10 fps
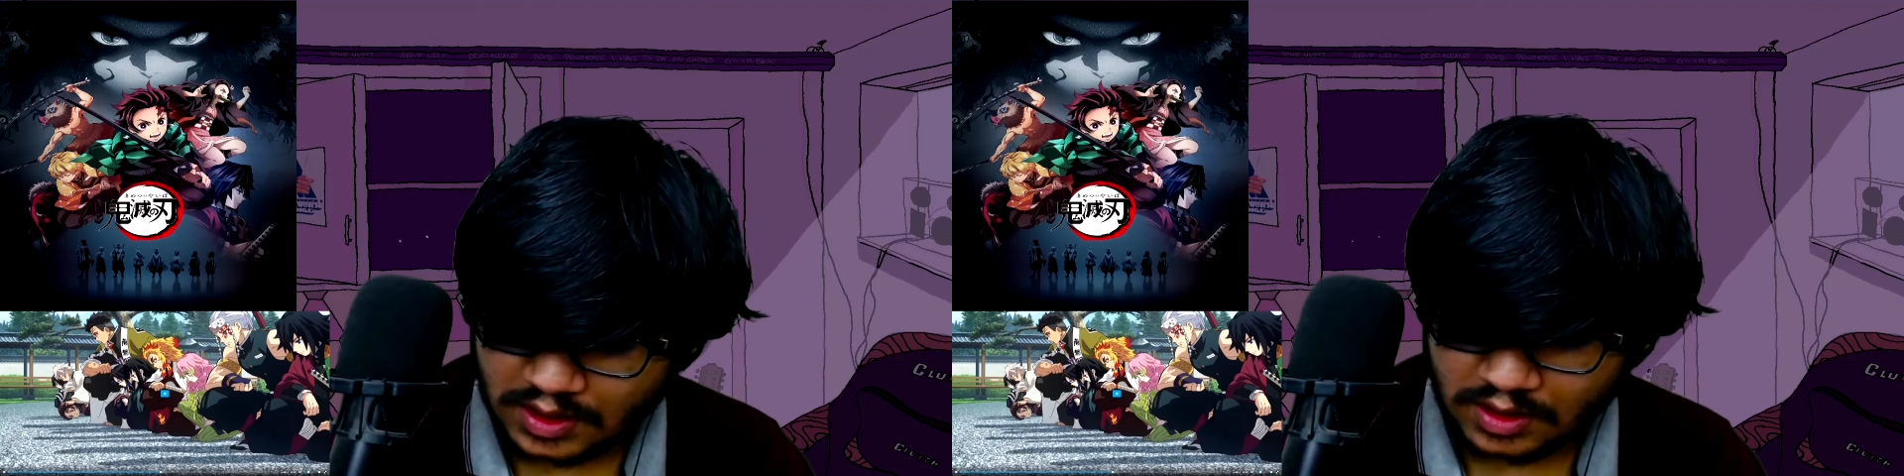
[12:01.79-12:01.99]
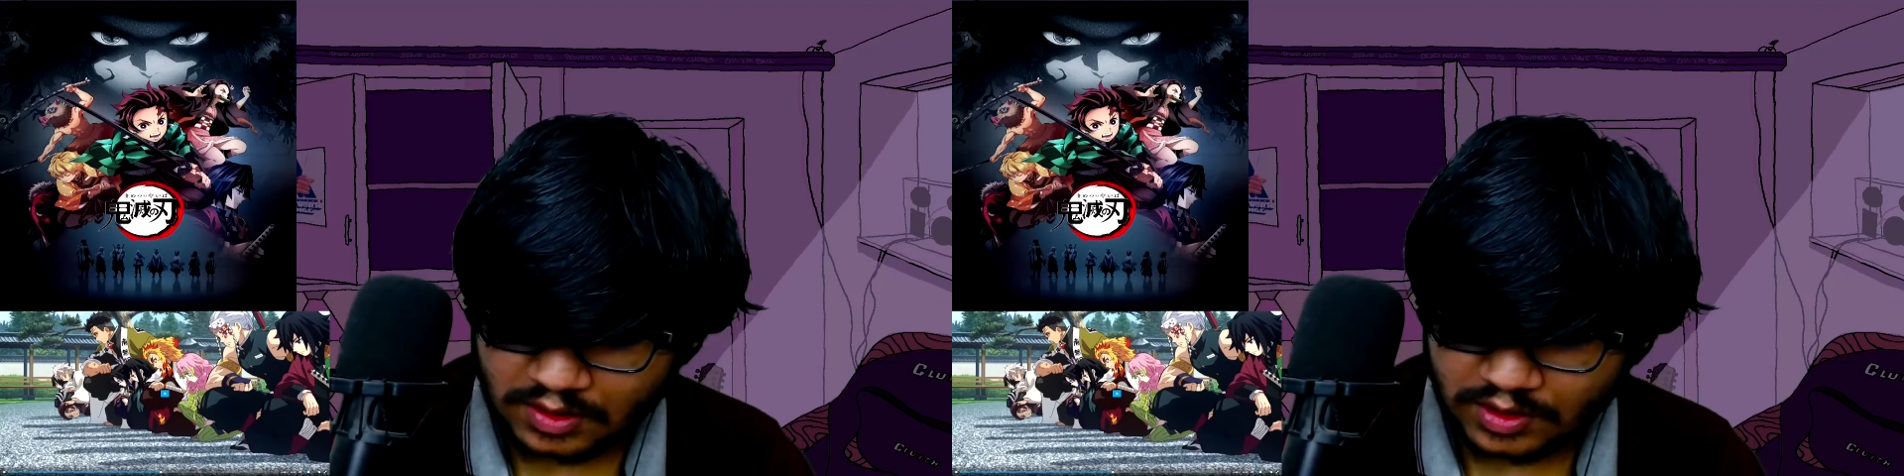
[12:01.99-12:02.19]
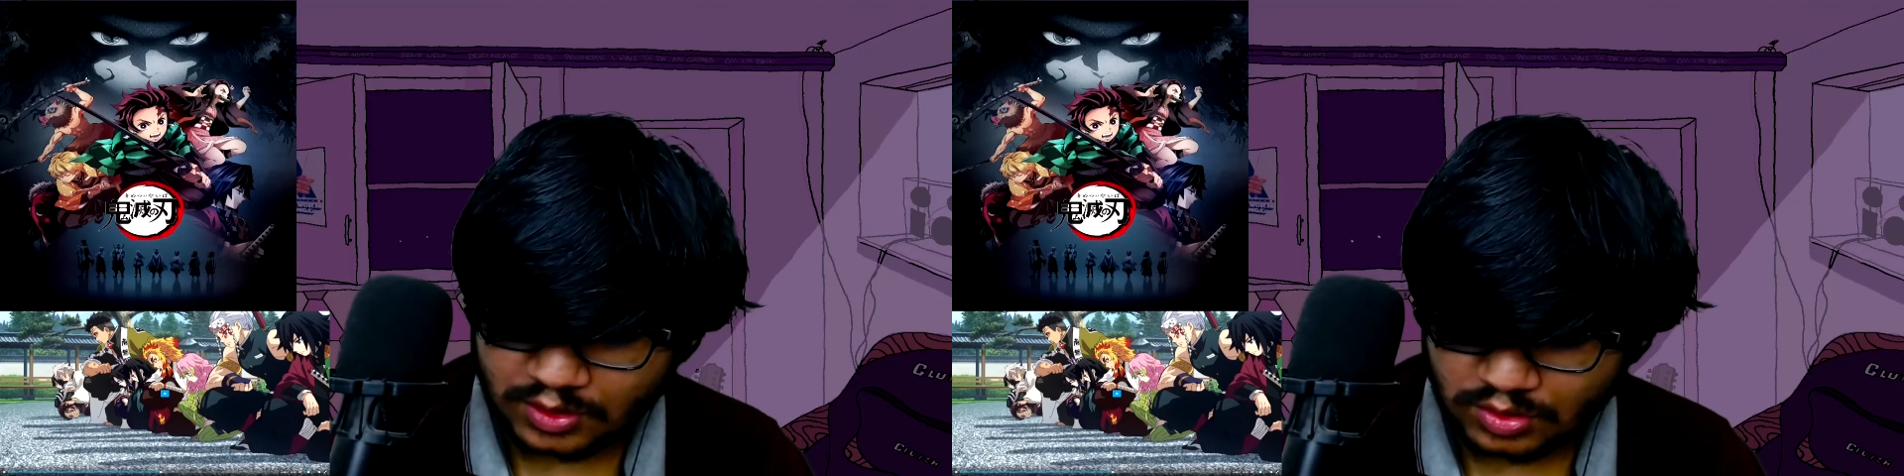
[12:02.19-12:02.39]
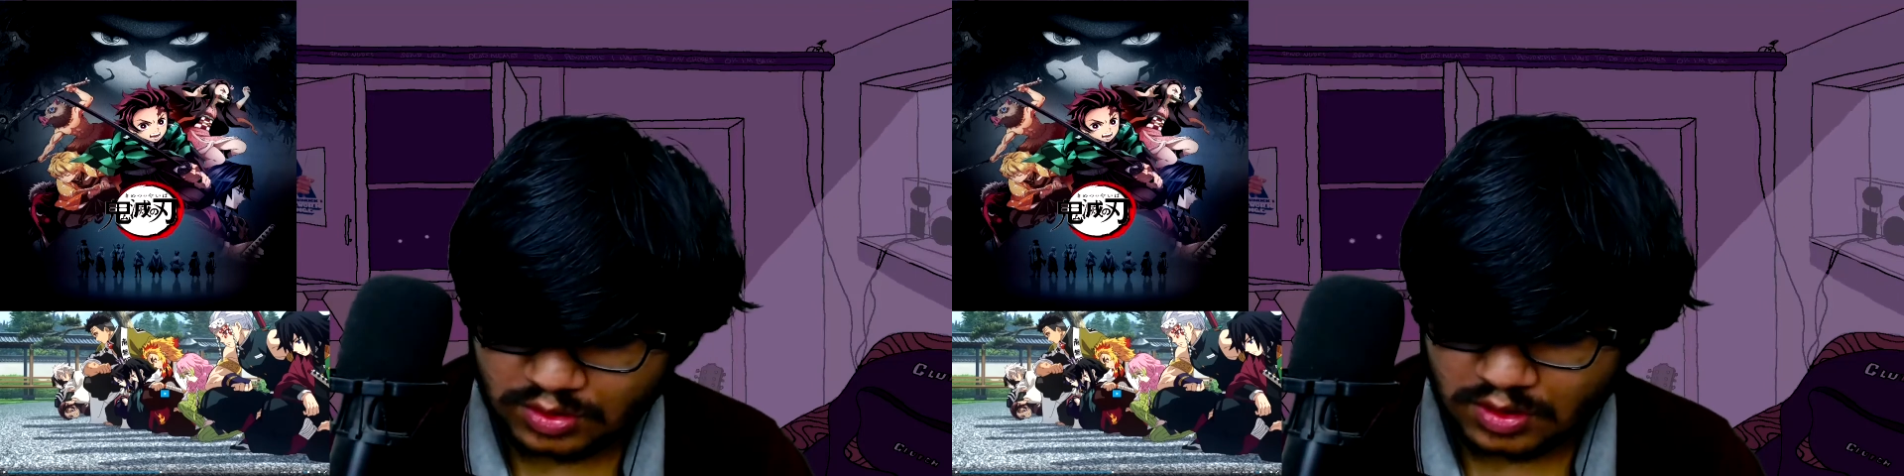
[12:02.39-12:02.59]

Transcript: are going to